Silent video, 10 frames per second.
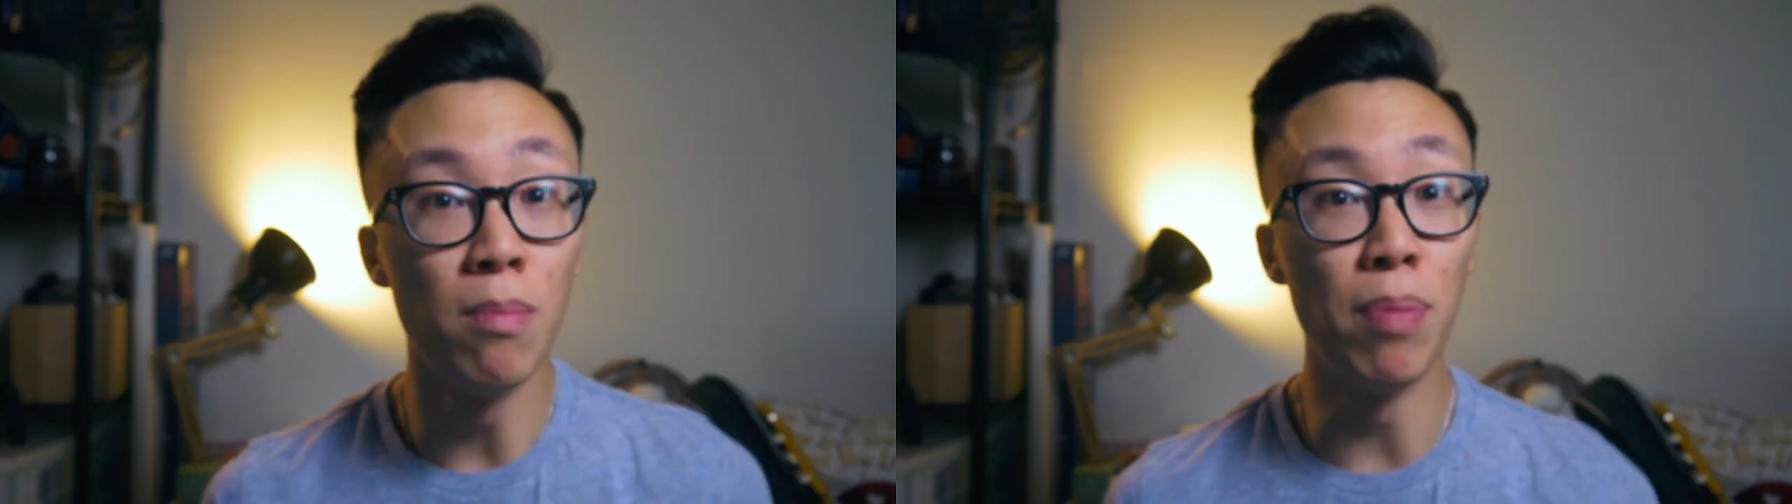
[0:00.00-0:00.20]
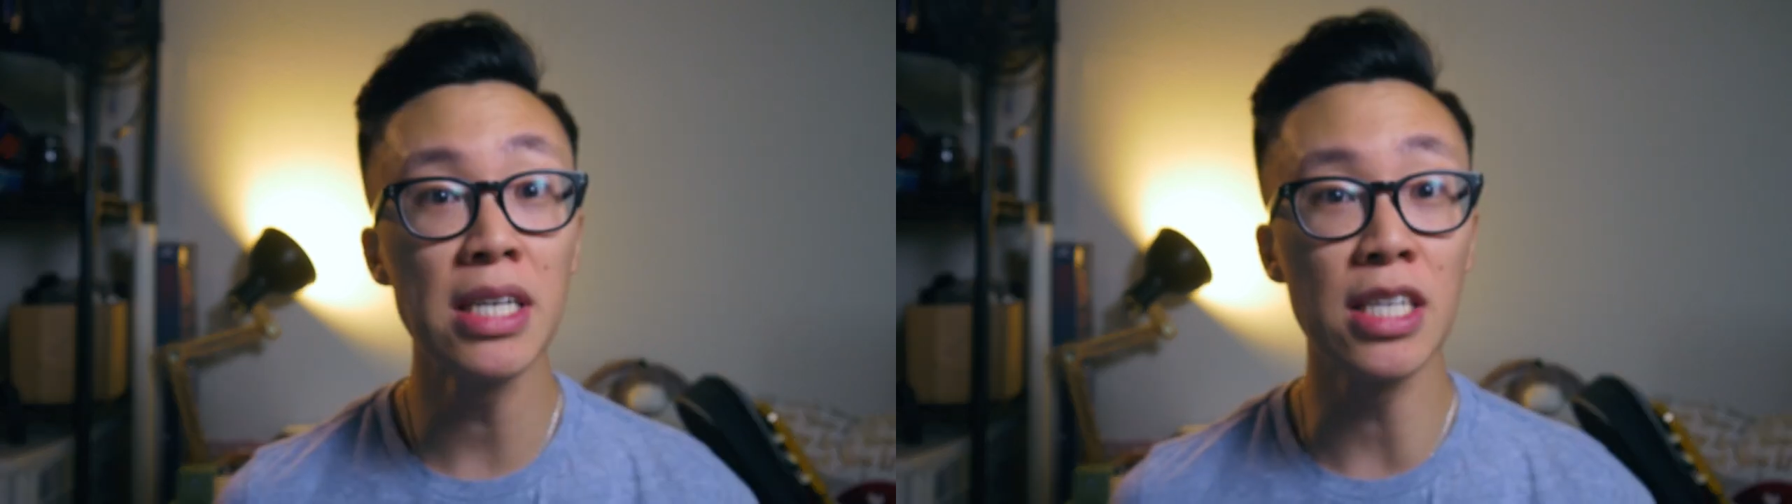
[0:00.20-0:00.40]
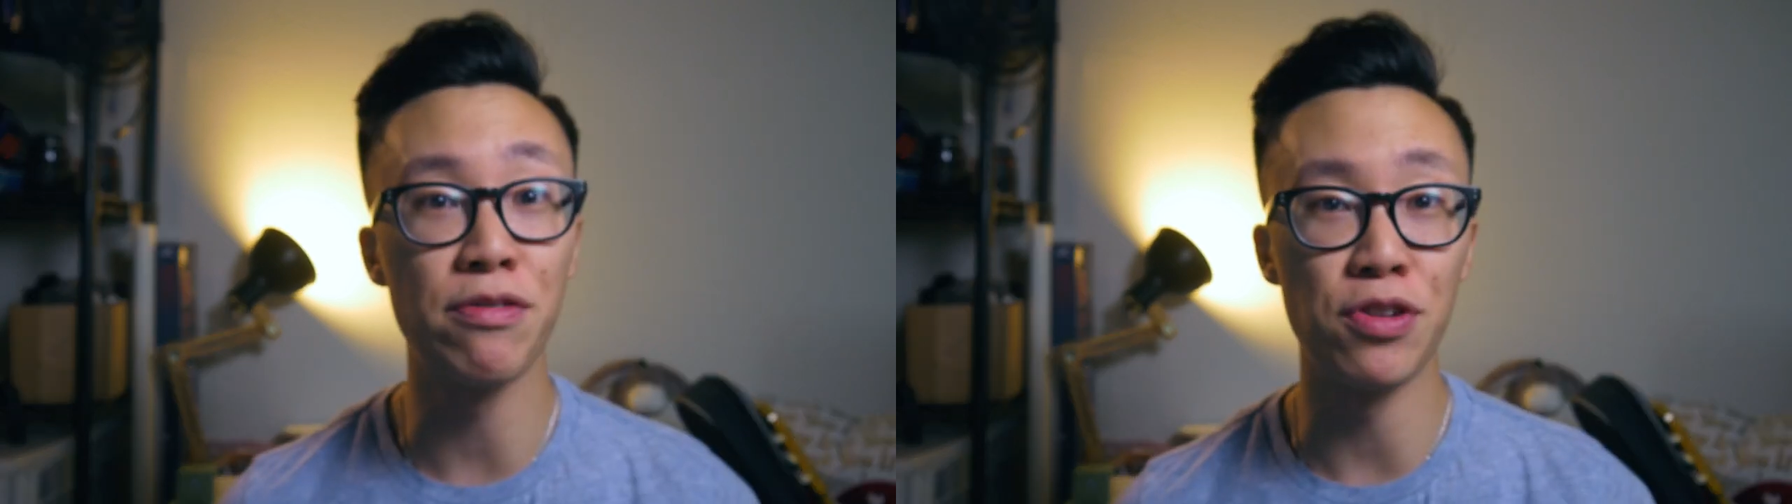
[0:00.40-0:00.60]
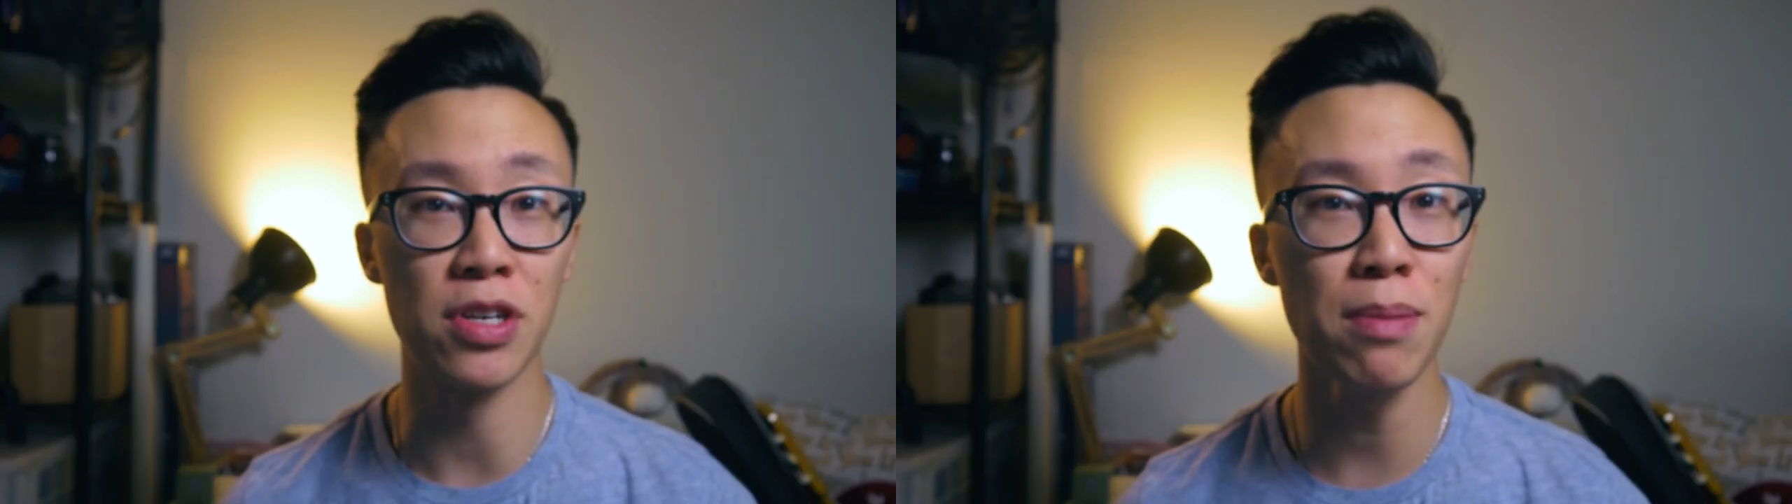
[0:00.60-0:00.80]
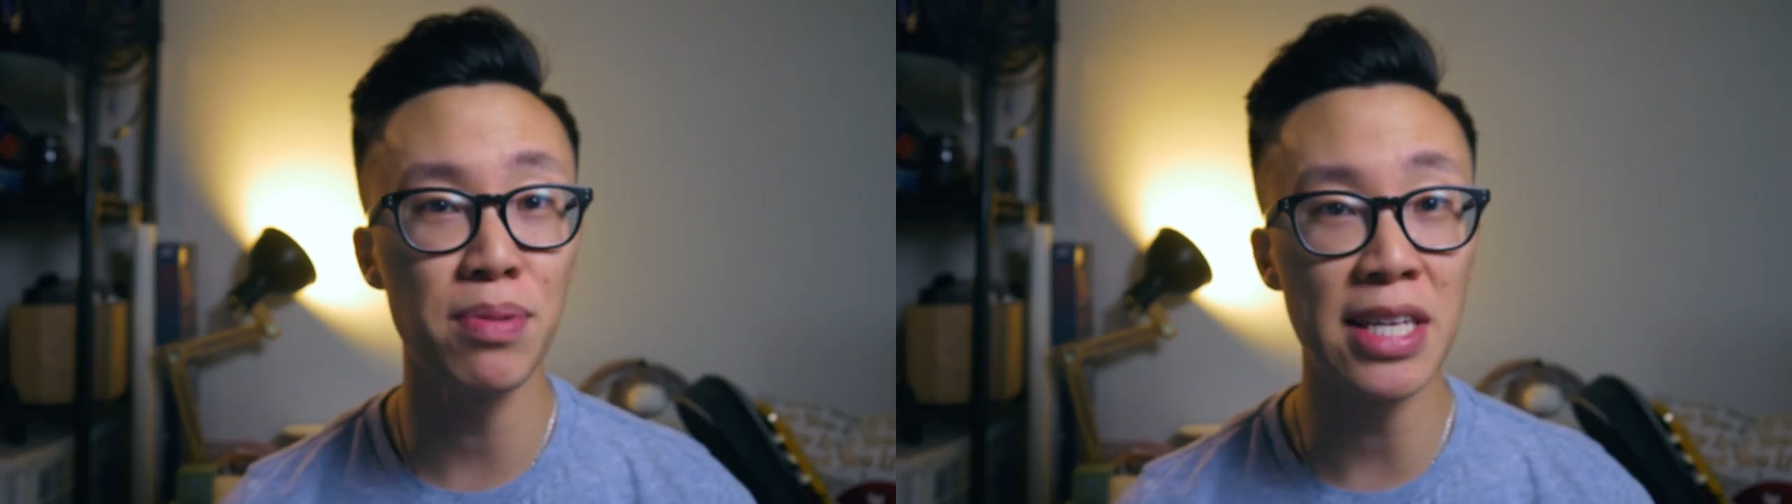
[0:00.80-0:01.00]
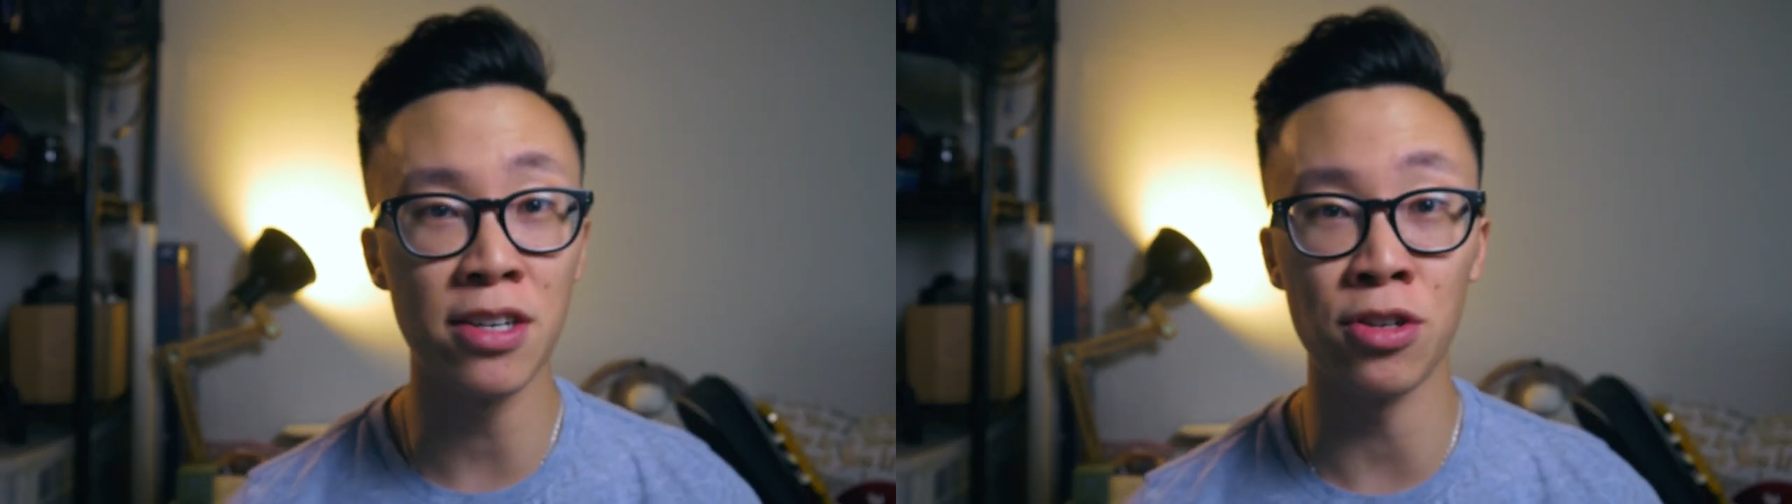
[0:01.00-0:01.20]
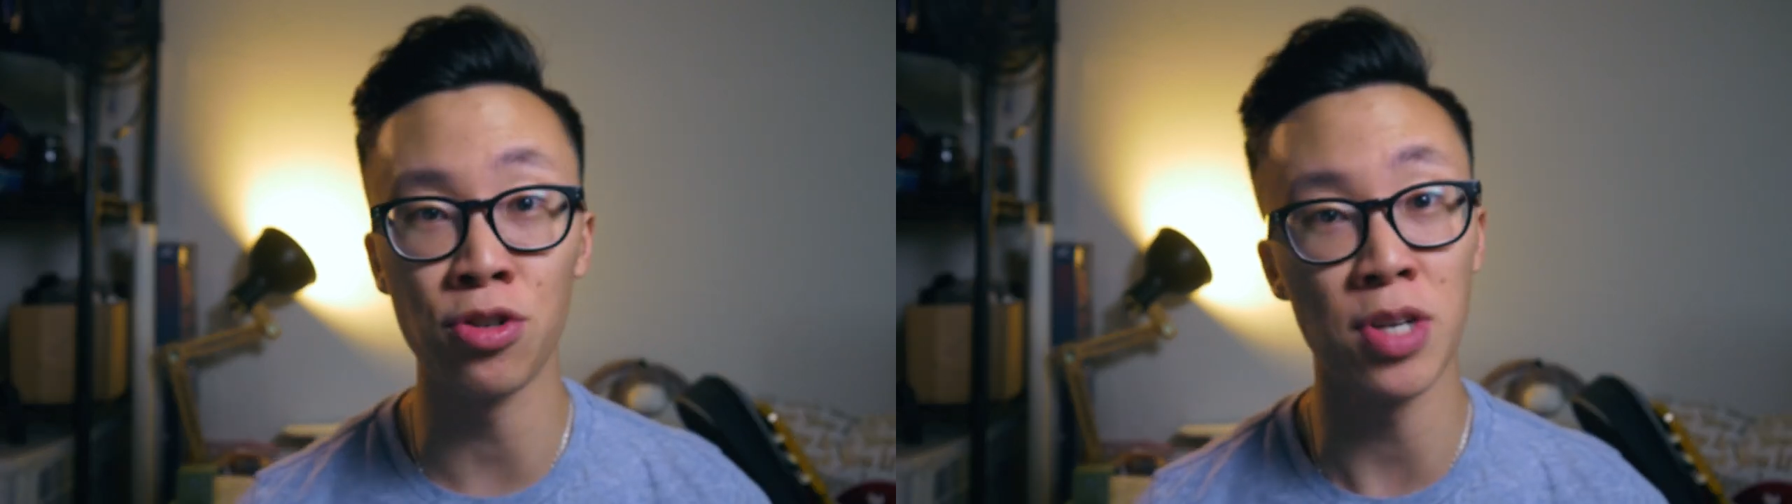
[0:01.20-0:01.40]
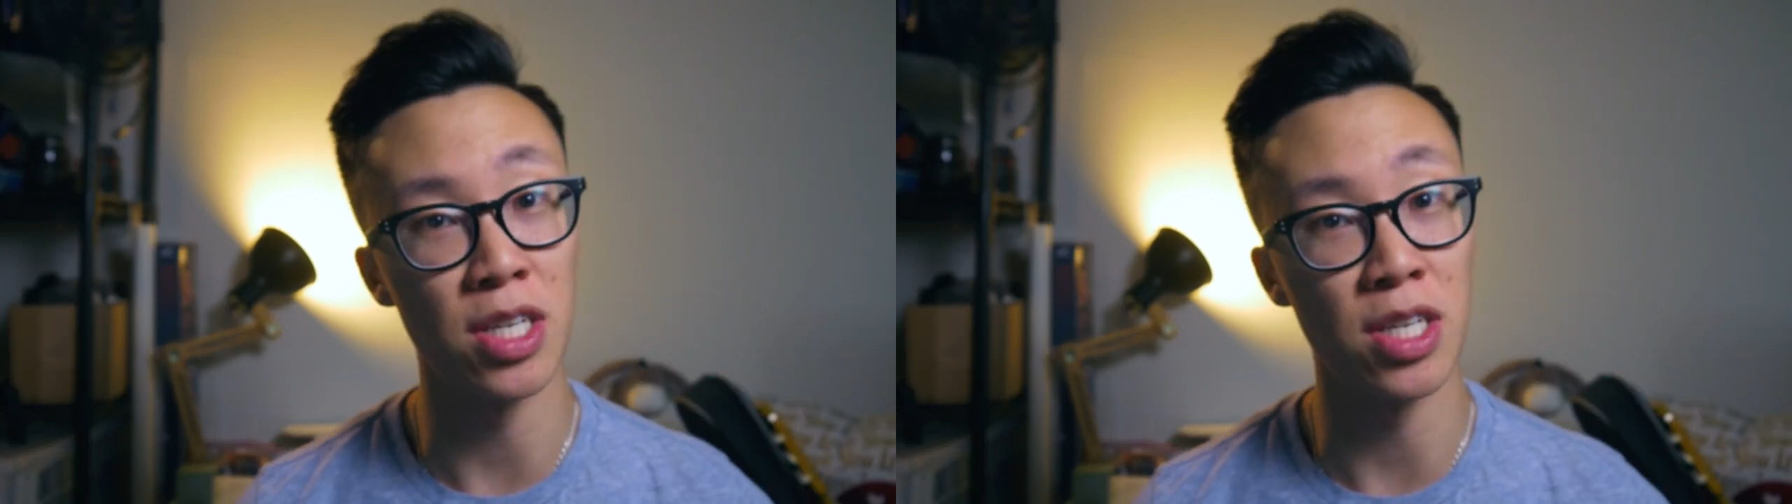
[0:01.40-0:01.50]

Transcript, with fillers: But if you're not planning to shoot